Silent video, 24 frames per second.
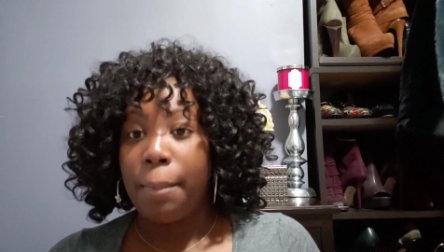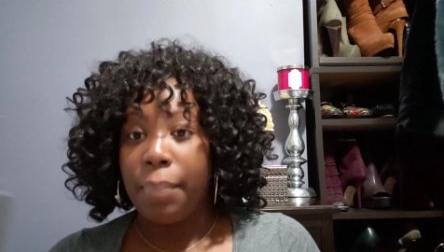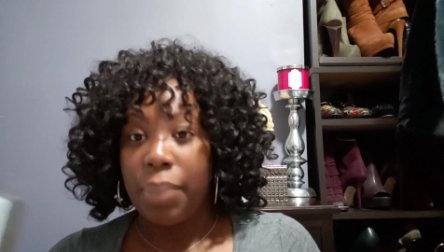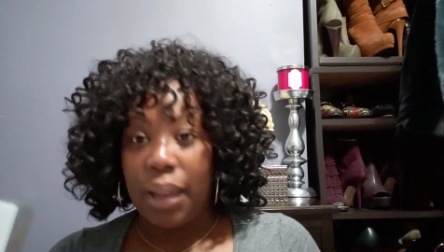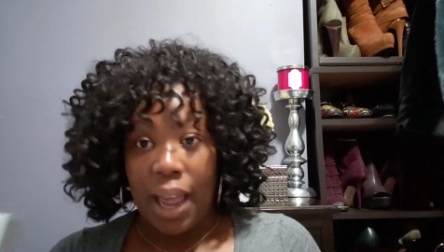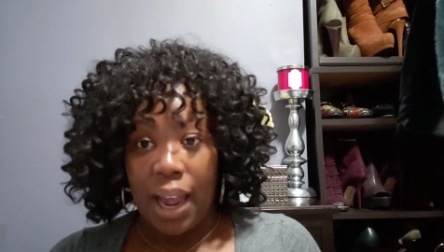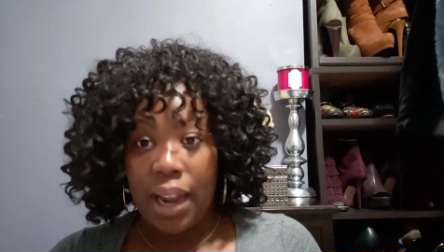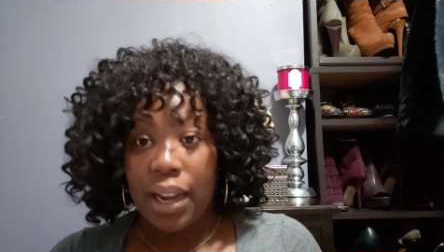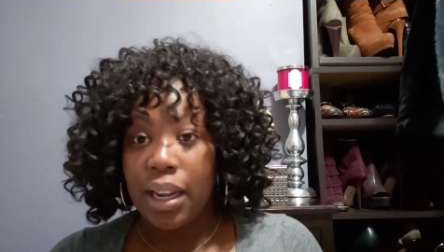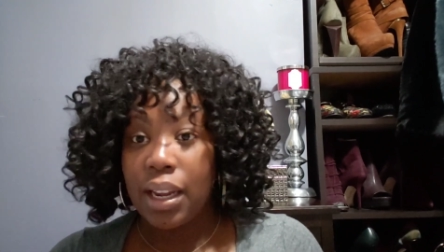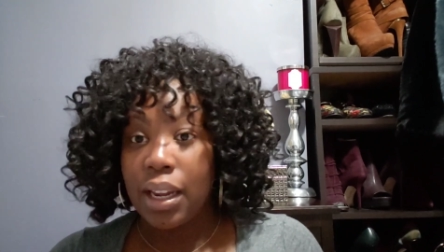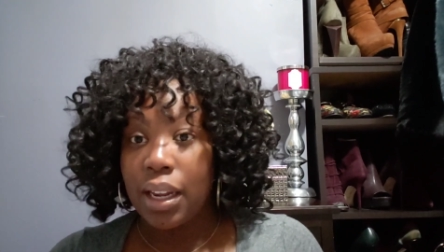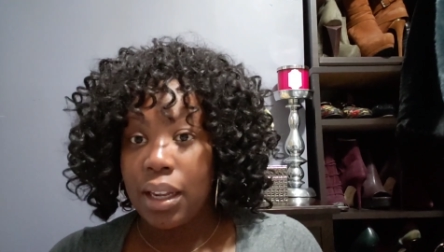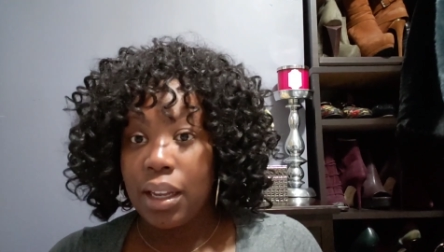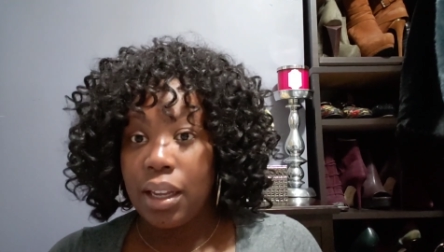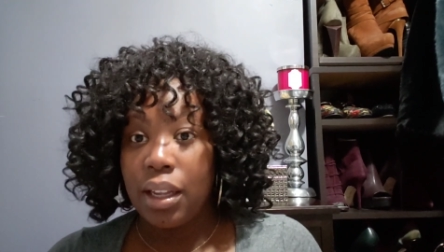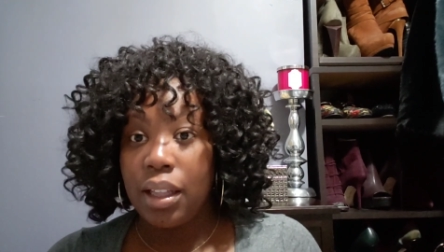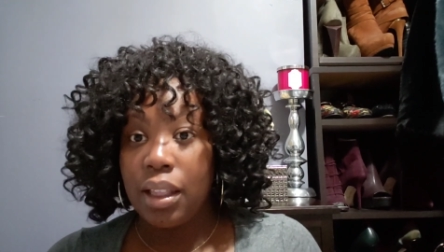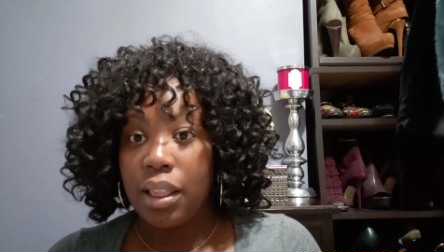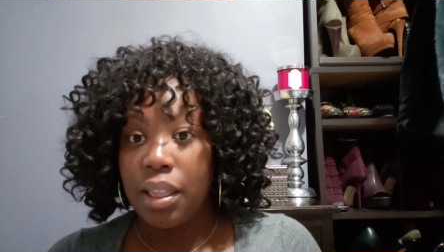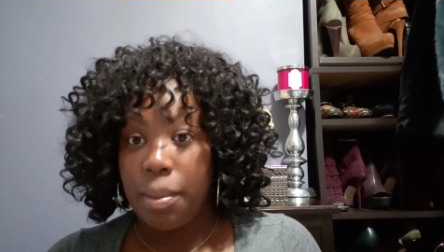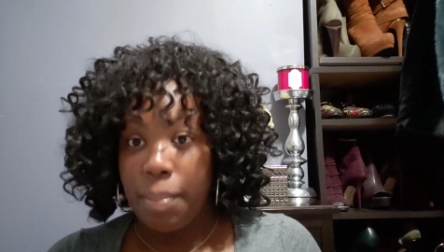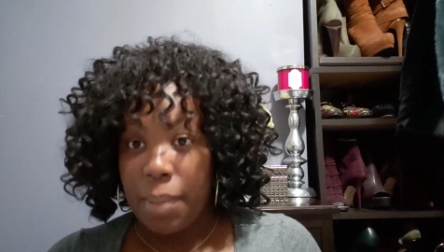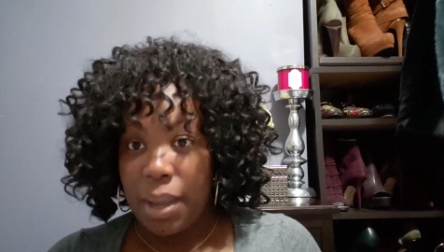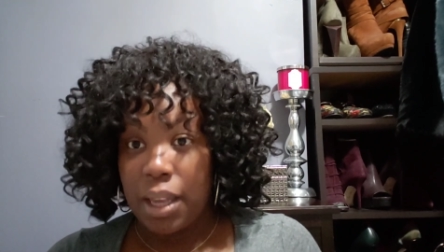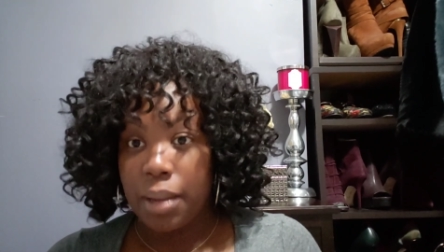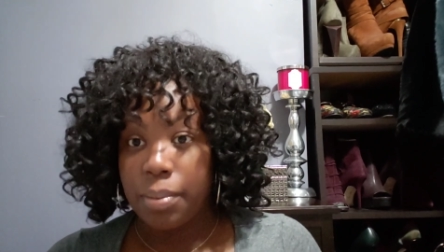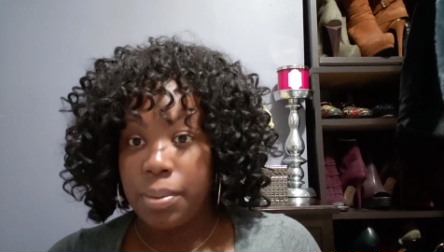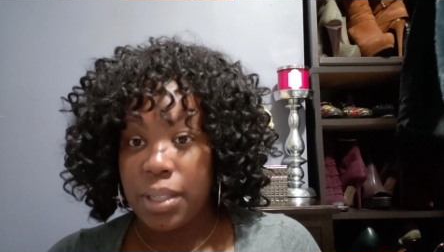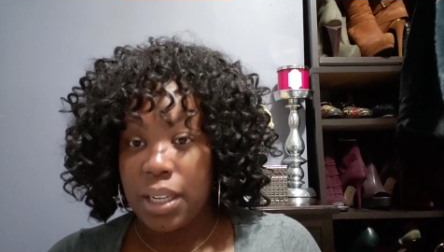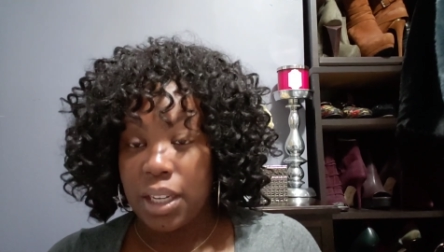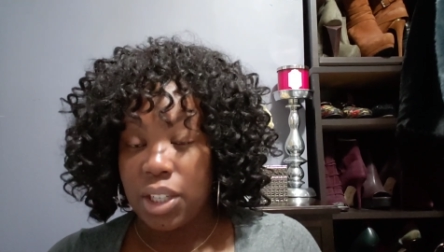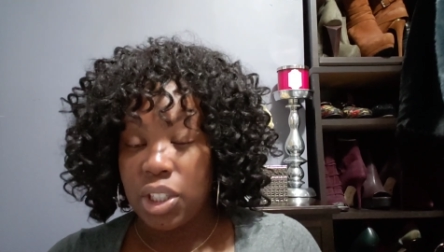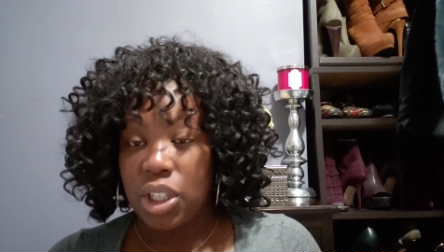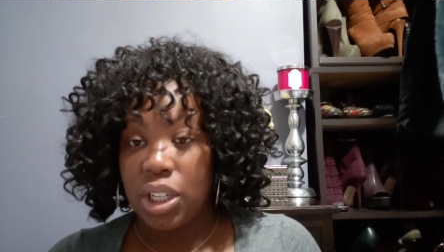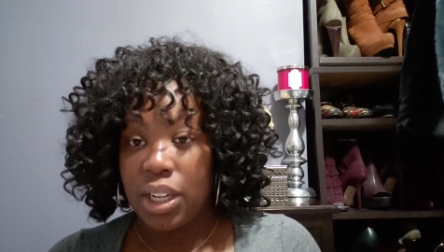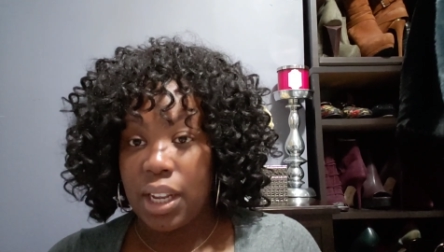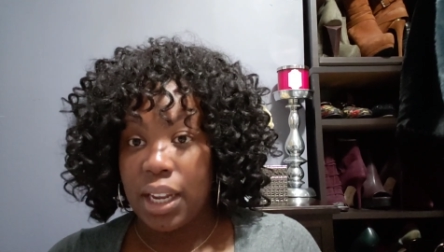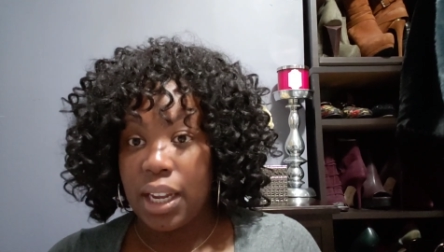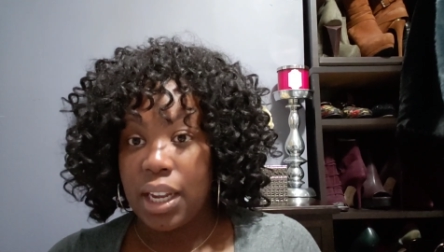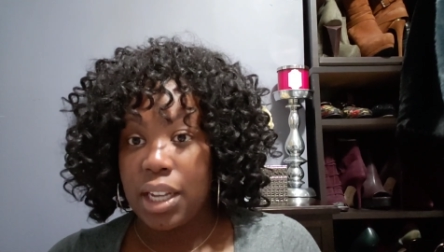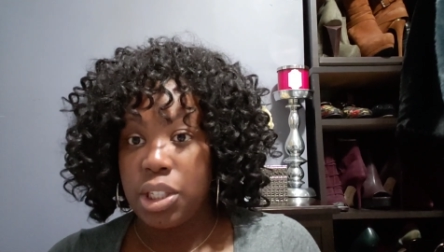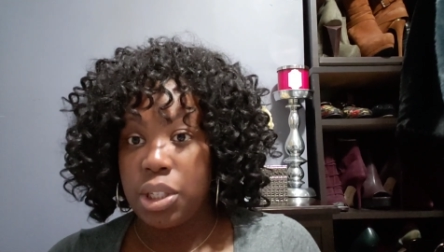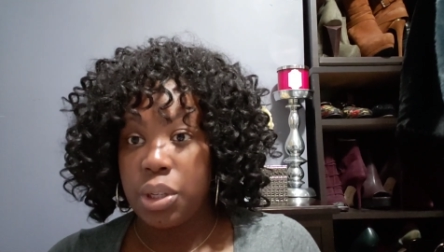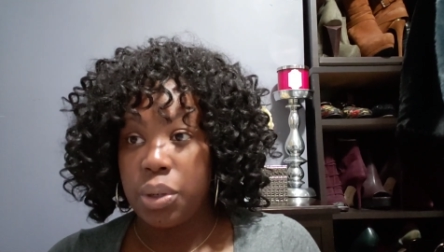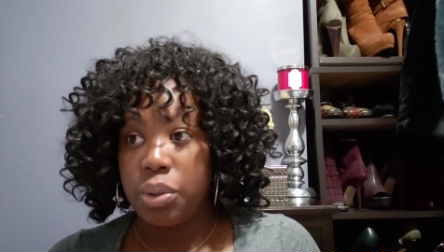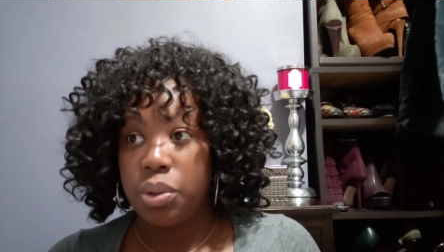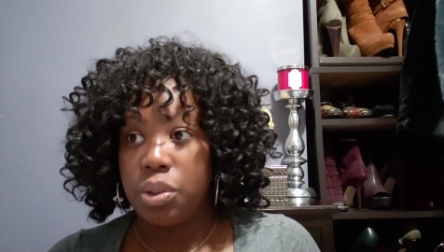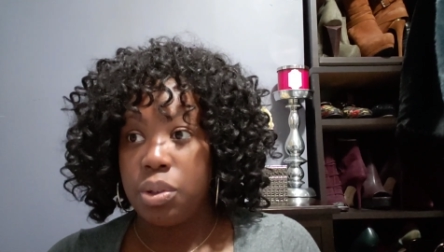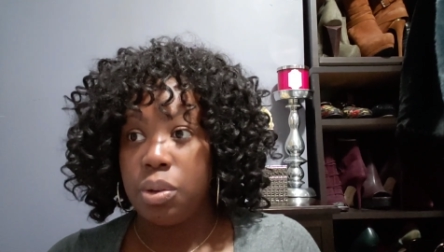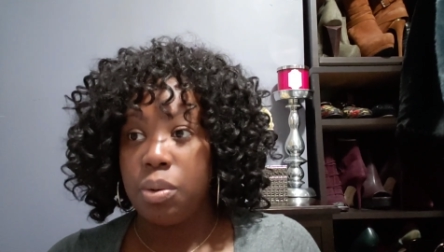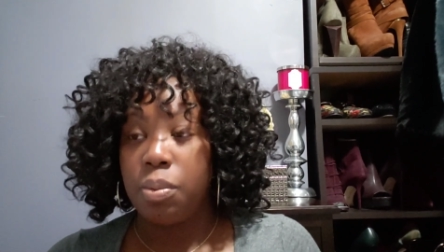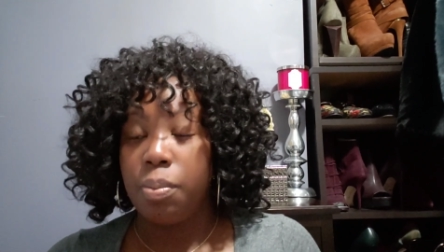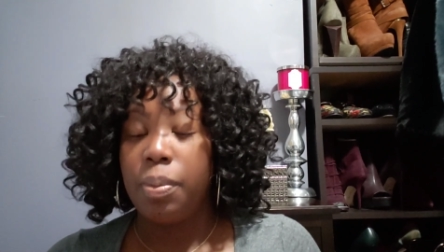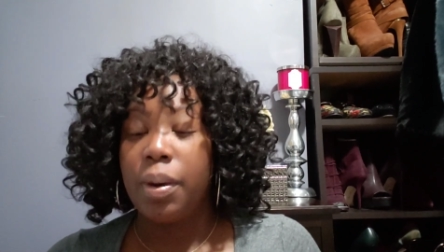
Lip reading: blocking the makeup section like I told you,